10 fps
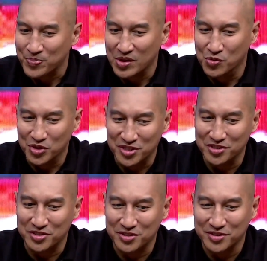which
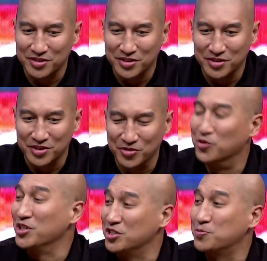is
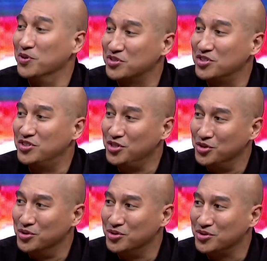what you're supposed to do